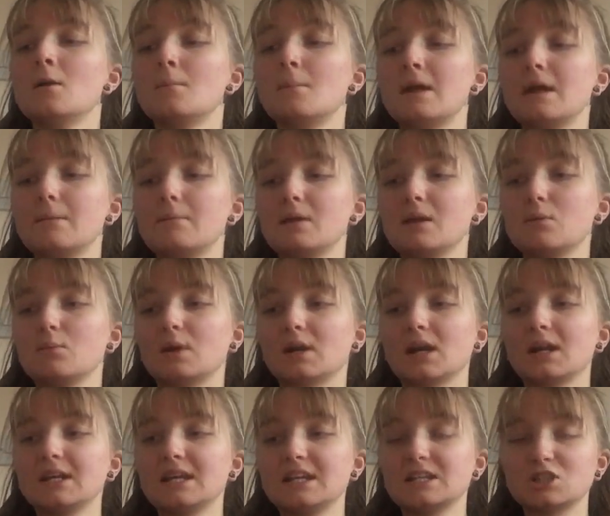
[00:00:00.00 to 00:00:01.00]
Maybe when
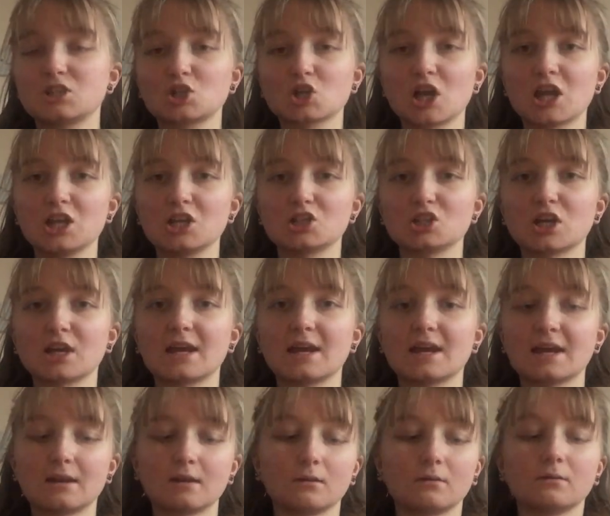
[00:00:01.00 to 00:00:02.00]
I need to change it
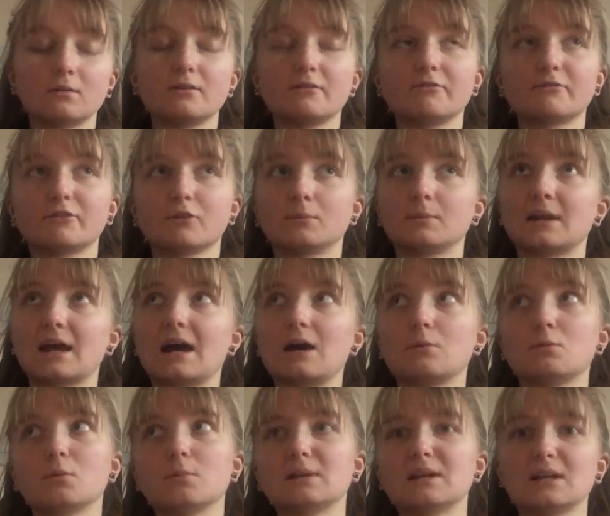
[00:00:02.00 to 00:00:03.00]
in from now,
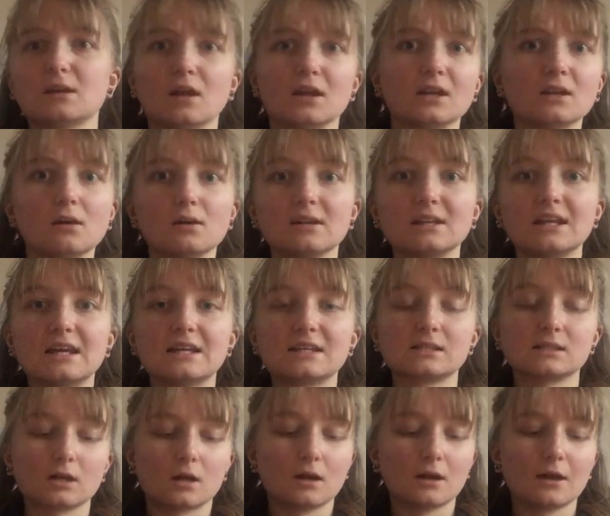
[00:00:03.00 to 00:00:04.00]
probably like 9
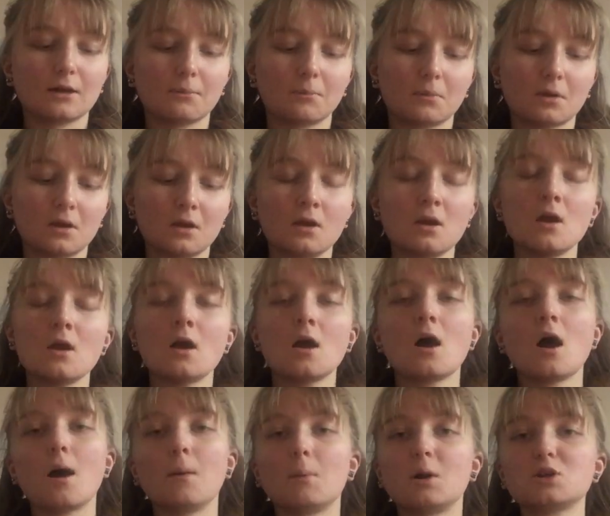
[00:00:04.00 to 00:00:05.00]
years time,
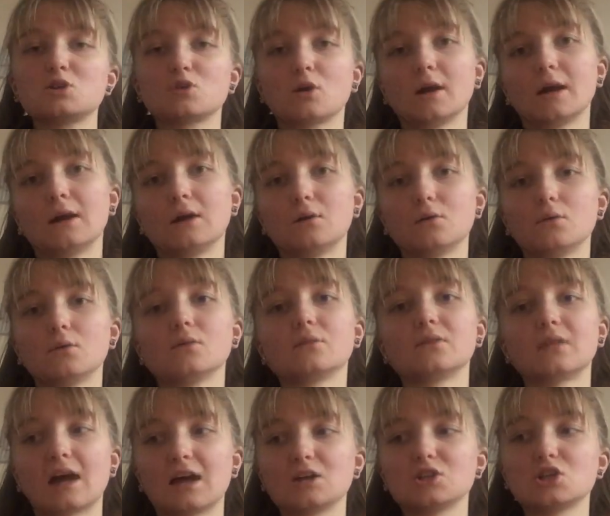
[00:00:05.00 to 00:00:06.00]
I might try out
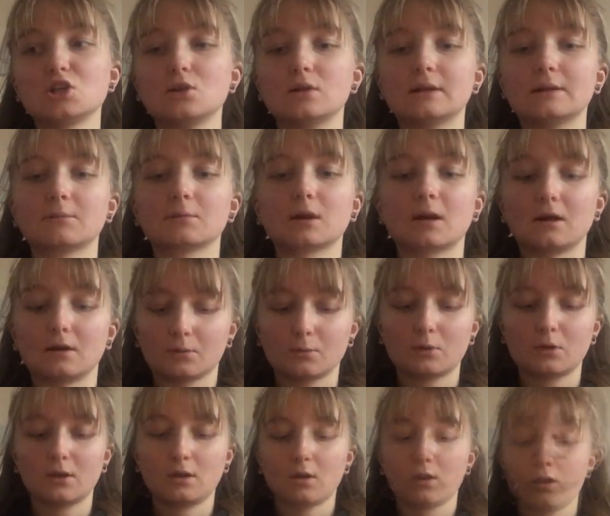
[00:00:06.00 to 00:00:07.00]
that Tulip cup.
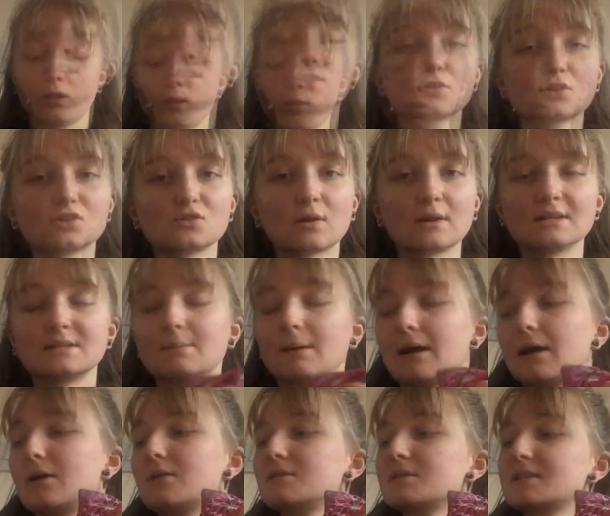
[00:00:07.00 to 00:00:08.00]
So this costs
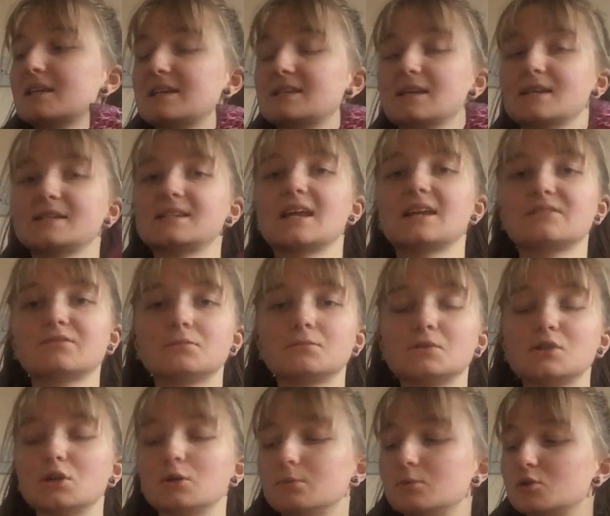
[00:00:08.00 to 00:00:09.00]
£20, as I said, from
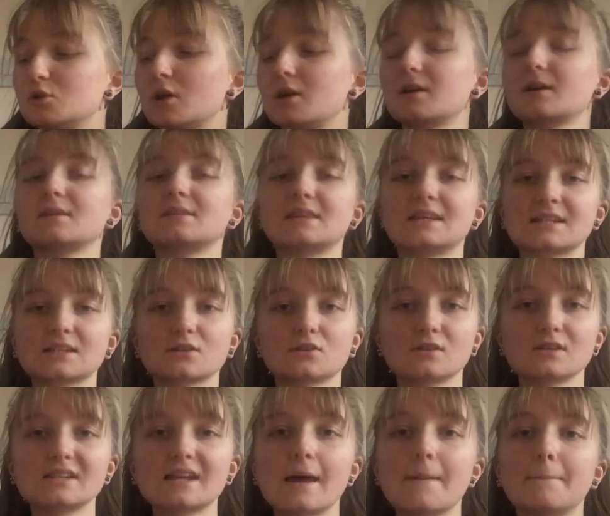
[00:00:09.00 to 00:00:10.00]
Superdrug. This
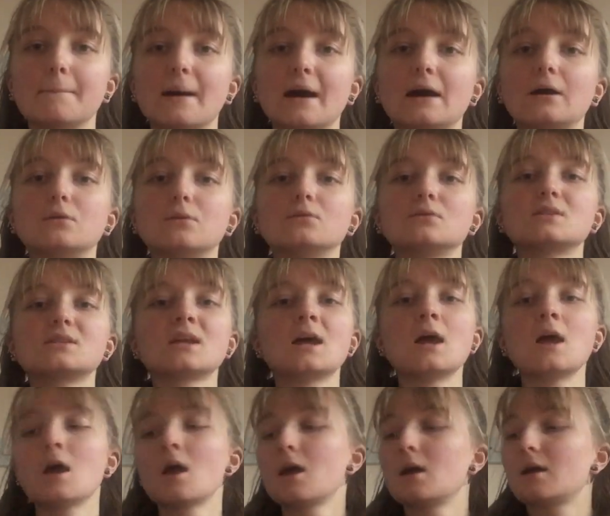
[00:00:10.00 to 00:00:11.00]
costs £10.
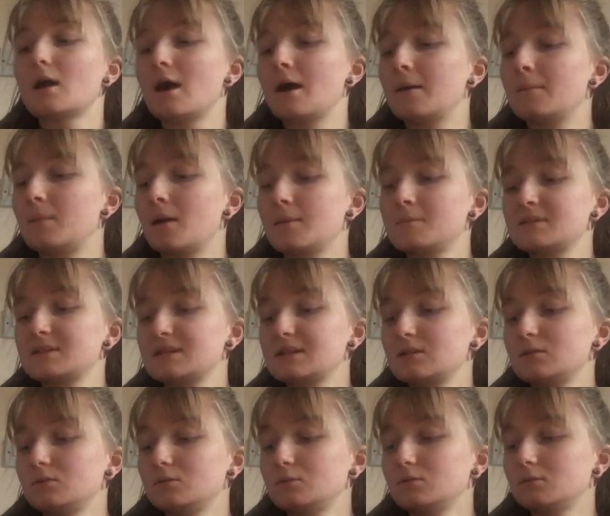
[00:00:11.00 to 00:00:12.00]
I've
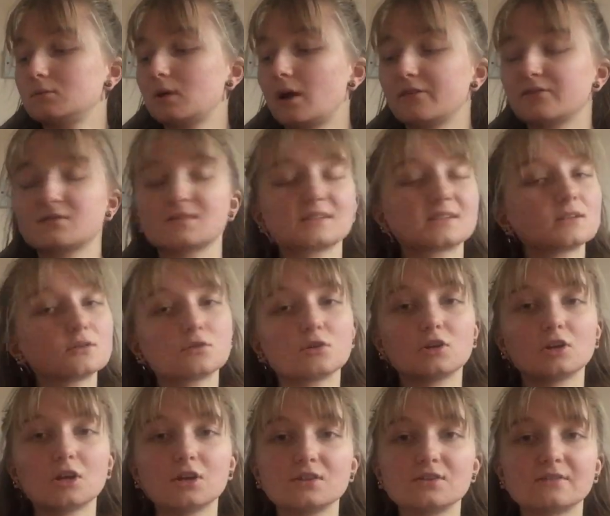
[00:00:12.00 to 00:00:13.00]
still
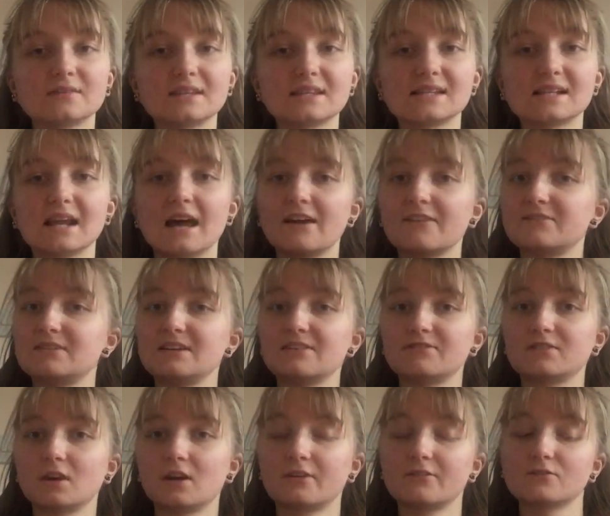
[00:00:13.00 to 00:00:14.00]
got loads of this left
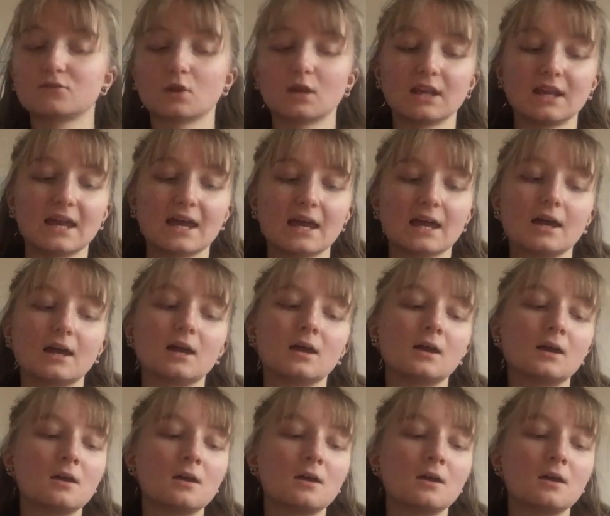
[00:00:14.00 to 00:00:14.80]
even after a year,